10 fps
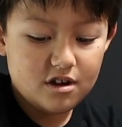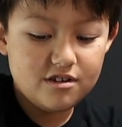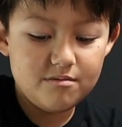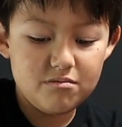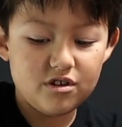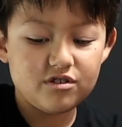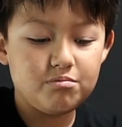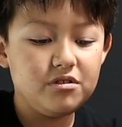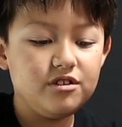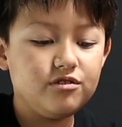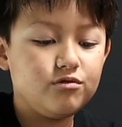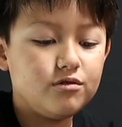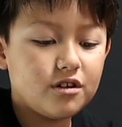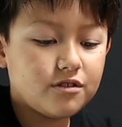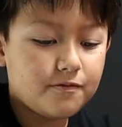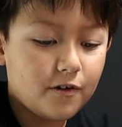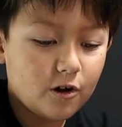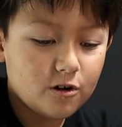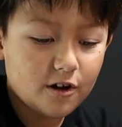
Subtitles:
Gem blocks, please do not fall.